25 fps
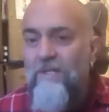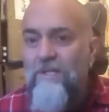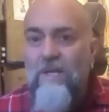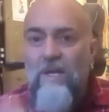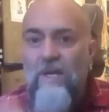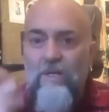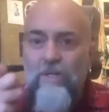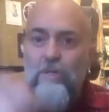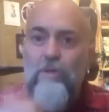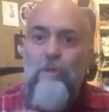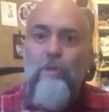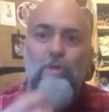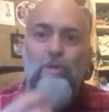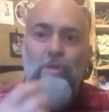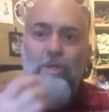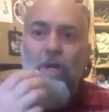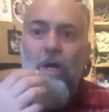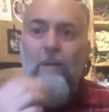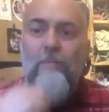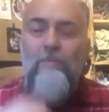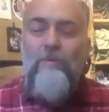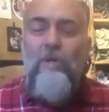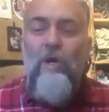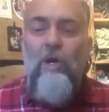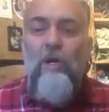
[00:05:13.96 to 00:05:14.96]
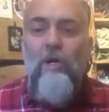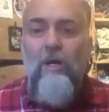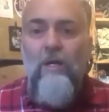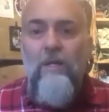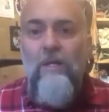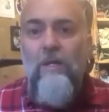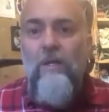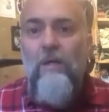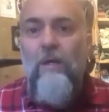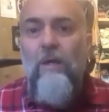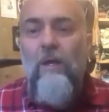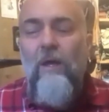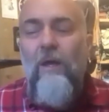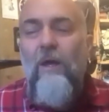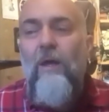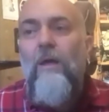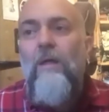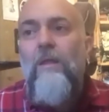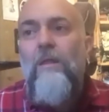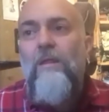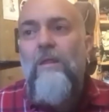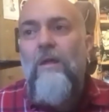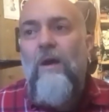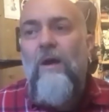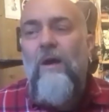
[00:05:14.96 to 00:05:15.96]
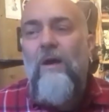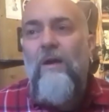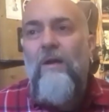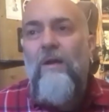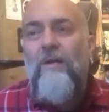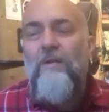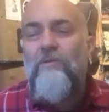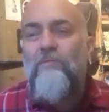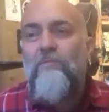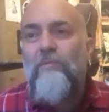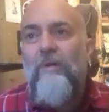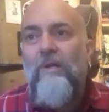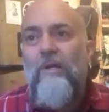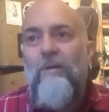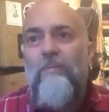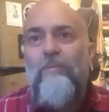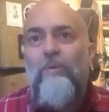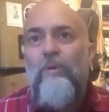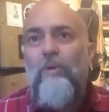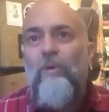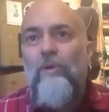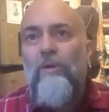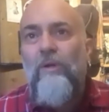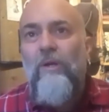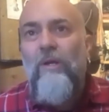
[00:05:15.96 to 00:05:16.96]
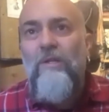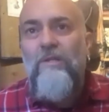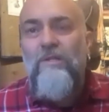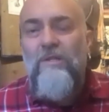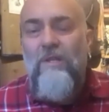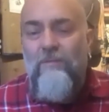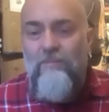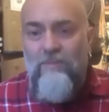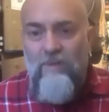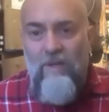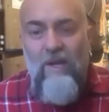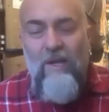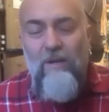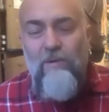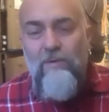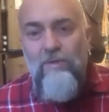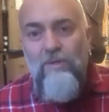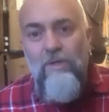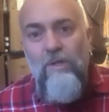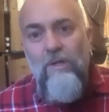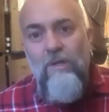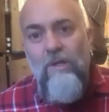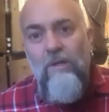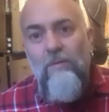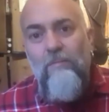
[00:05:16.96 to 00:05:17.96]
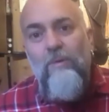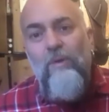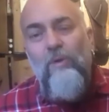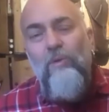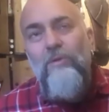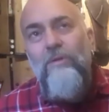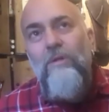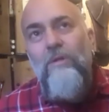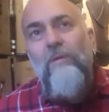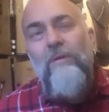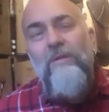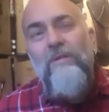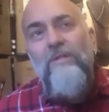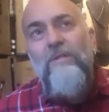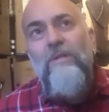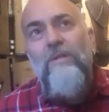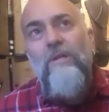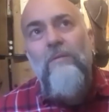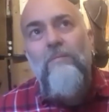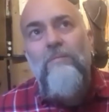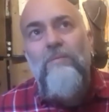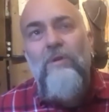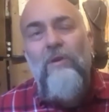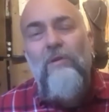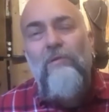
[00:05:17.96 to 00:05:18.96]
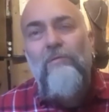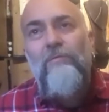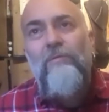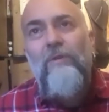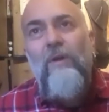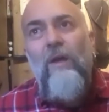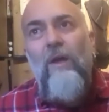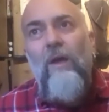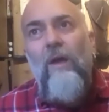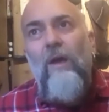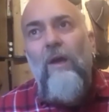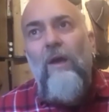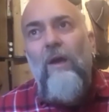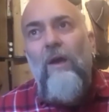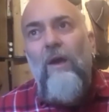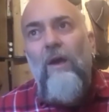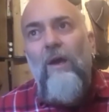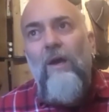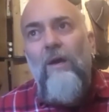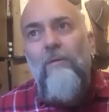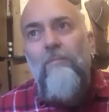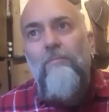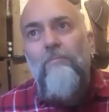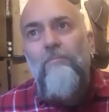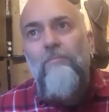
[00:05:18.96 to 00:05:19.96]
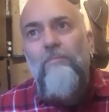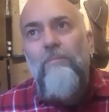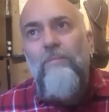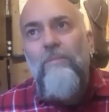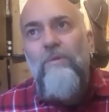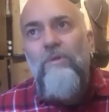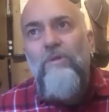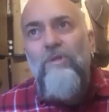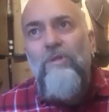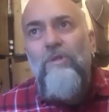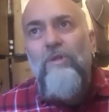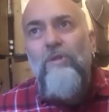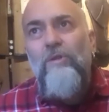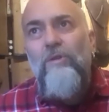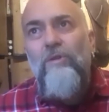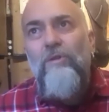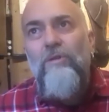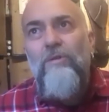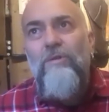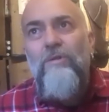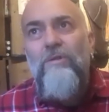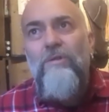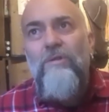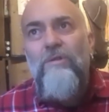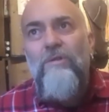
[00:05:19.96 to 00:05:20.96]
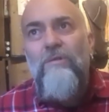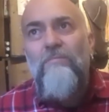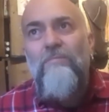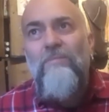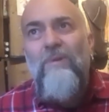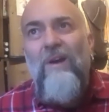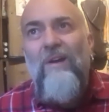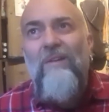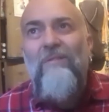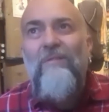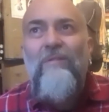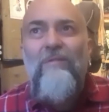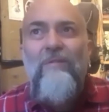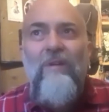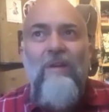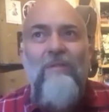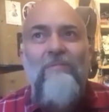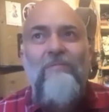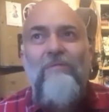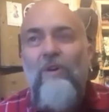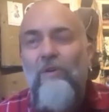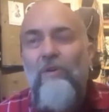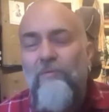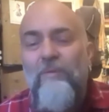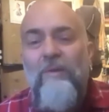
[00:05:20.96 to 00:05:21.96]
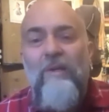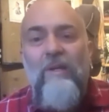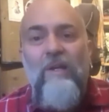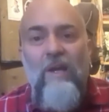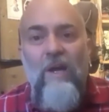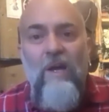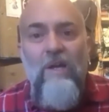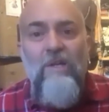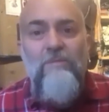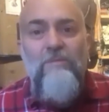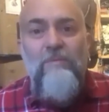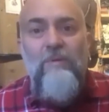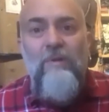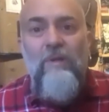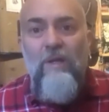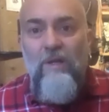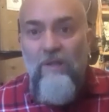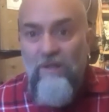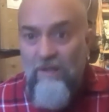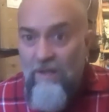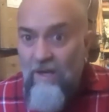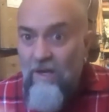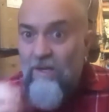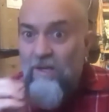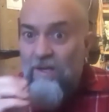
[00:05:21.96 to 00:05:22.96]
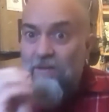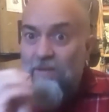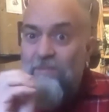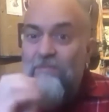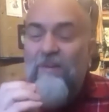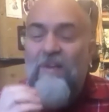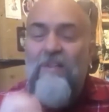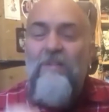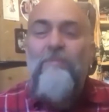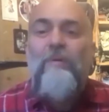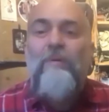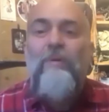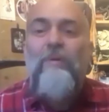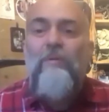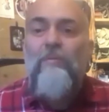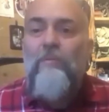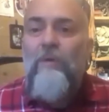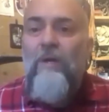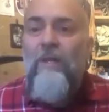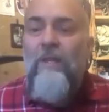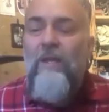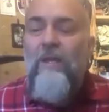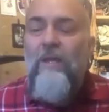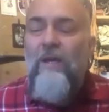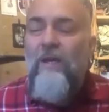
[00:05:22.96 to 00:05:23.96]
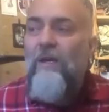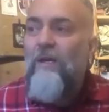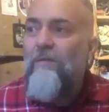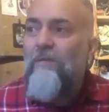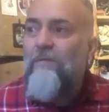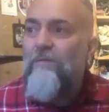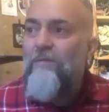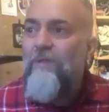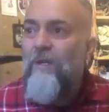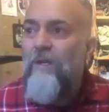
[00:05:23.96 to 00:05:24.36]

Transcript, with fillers: short, sharp shock, I think, that is really important in terms of language learning, but also in terms of students' kind of involvement, engagement and investment, where they're kind of thinking,